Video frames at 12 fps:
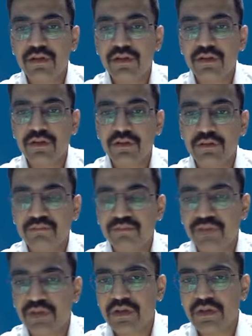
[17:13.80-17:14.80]
uh,
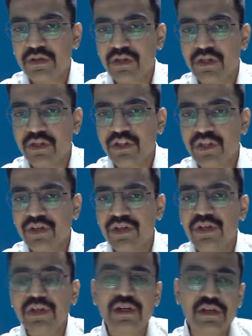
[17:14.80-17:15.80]
a
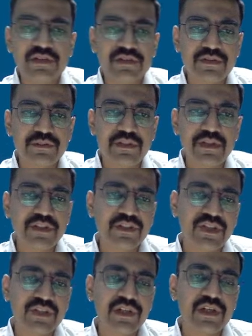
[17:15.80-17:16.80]
general customer, a
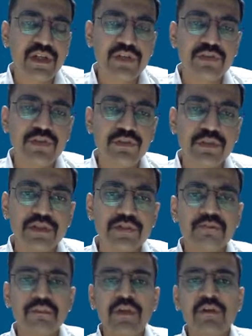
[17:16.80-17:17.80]
general consumer
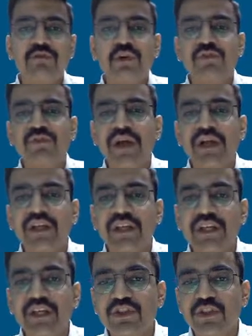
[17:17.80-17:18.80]
would find
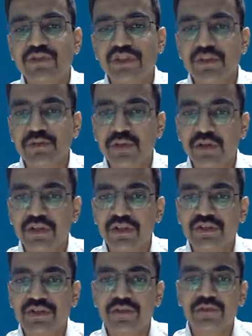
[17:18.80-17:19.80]
each of these
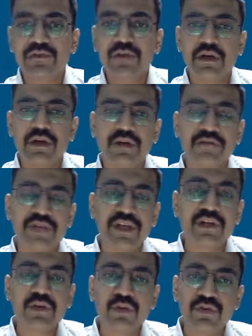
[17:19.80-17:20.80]
products
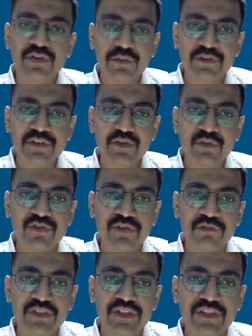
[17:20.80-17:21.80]
very close substitutes
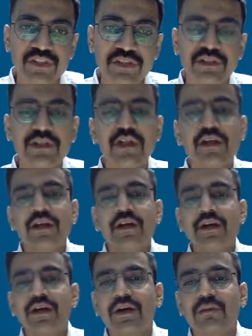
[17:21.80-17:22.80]
of each other,
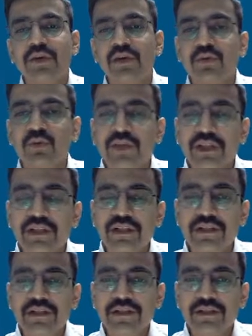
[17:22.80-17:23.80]
but
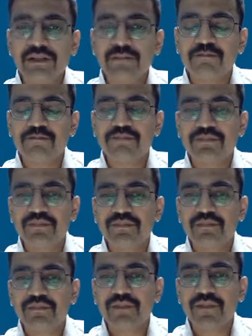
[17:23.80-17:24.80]
only
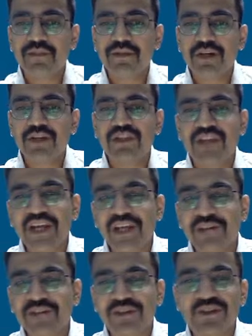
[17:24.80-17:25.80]
a chai
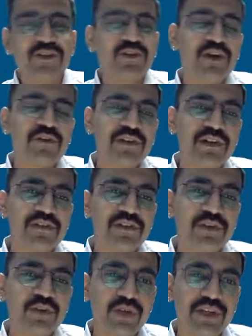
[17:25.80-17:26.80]
lover or a coffee
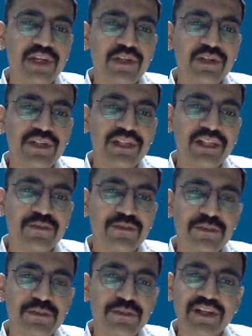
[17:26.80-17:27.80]
lover could tell you that these
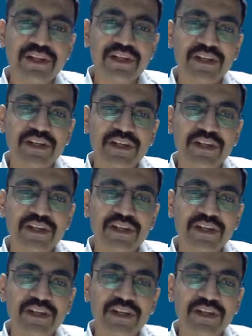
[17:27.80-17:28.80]
products are complete
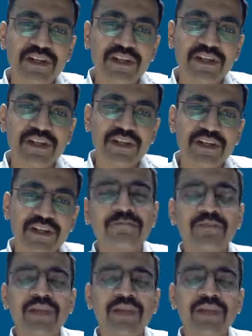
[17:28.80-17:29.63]
opposite of each other, right?